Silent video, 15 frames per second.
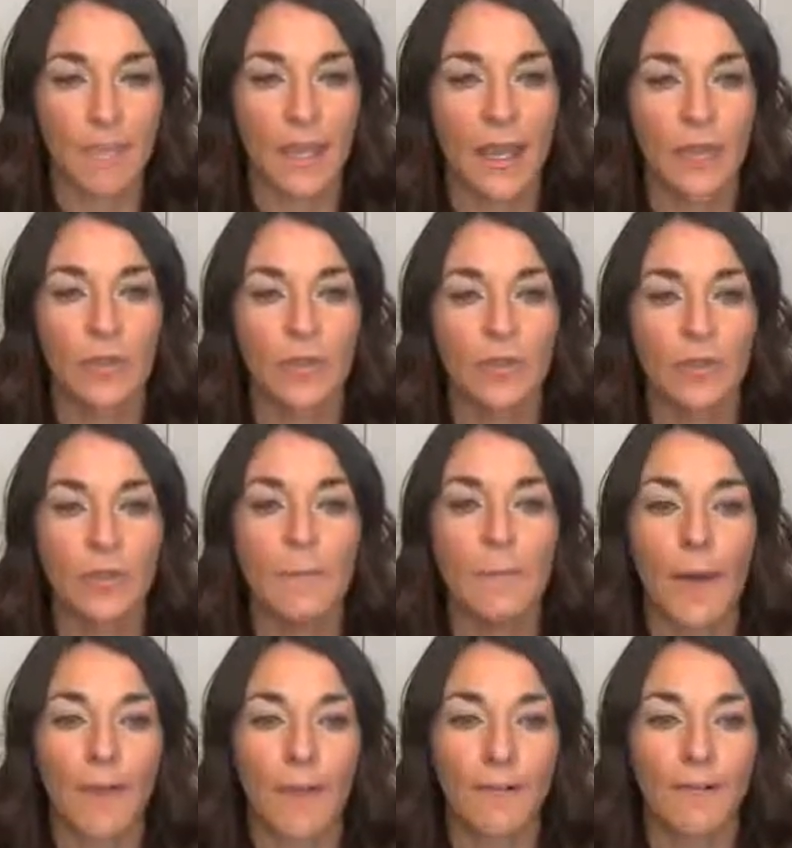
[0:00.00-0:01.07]
and I was really
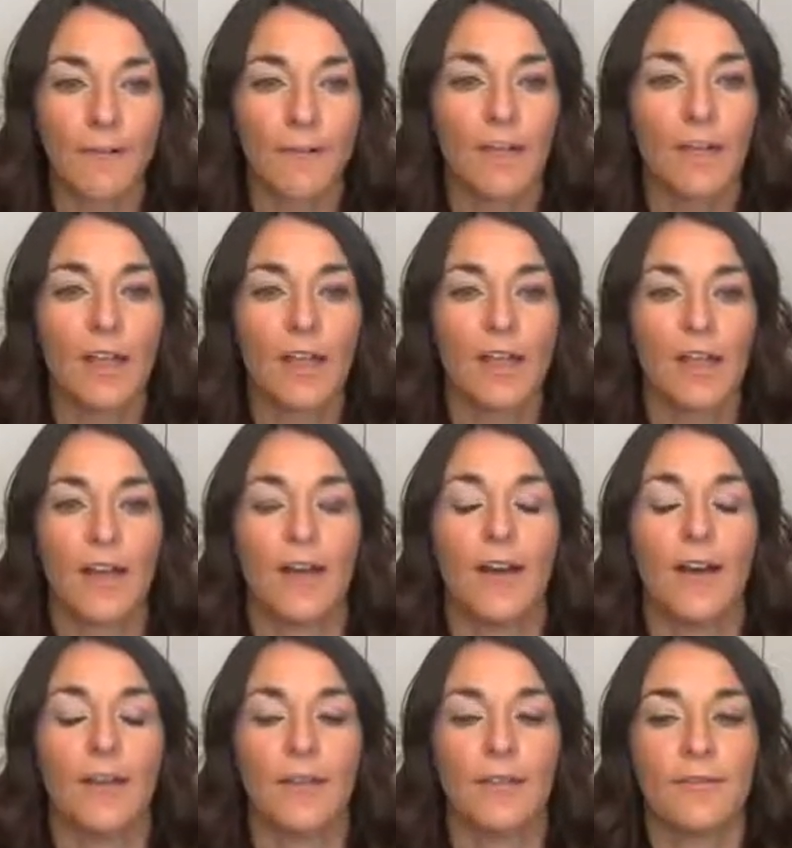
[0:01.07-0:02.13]
mindful
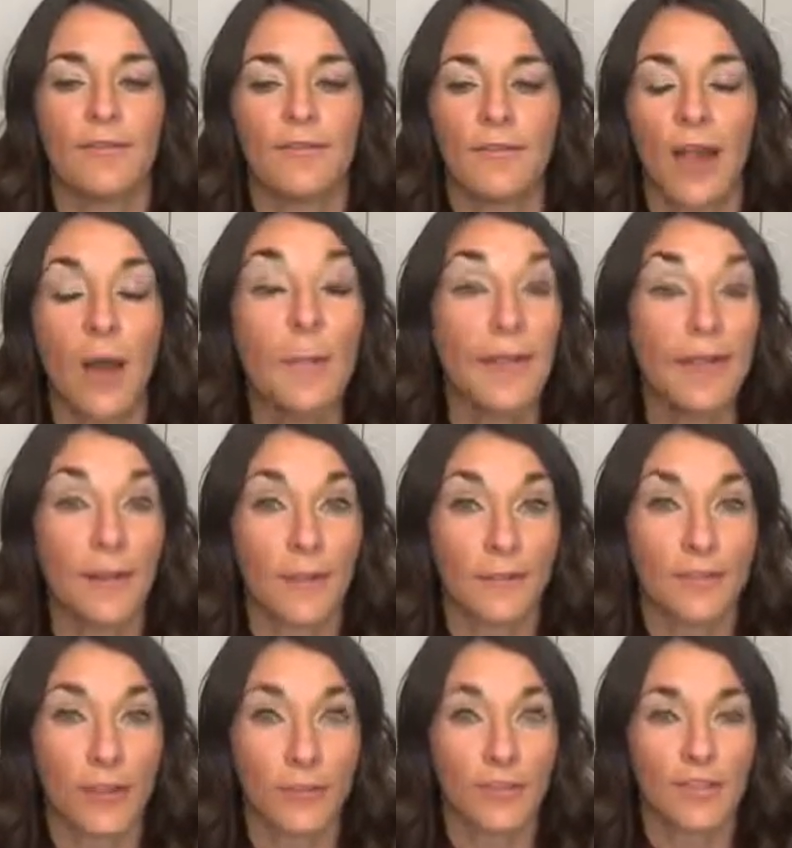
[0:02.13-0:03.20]
of not being on my
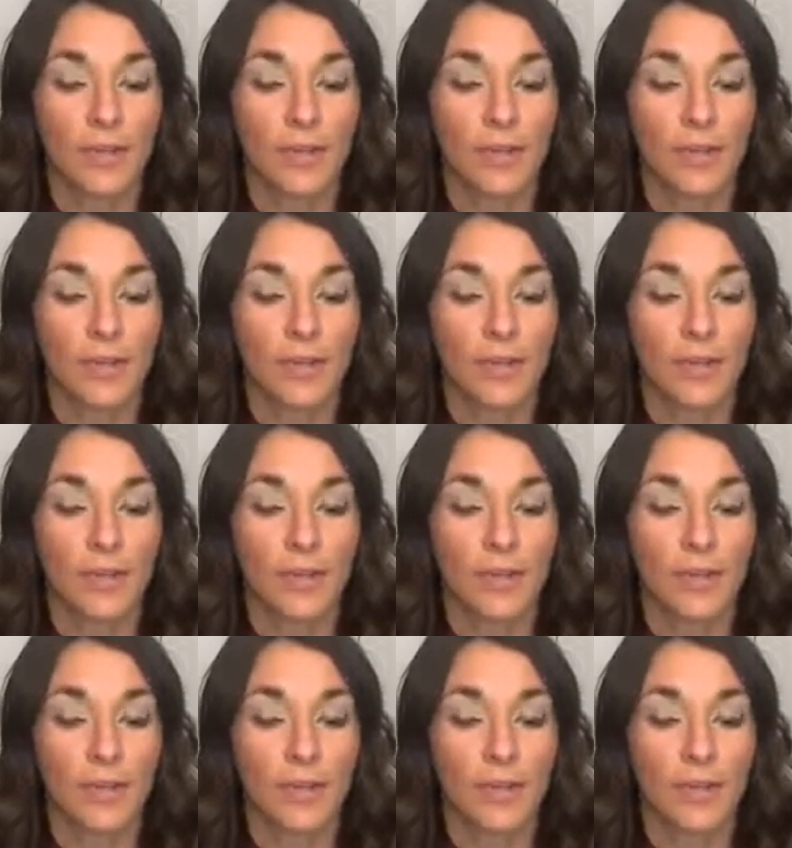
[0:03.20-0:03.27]
phone.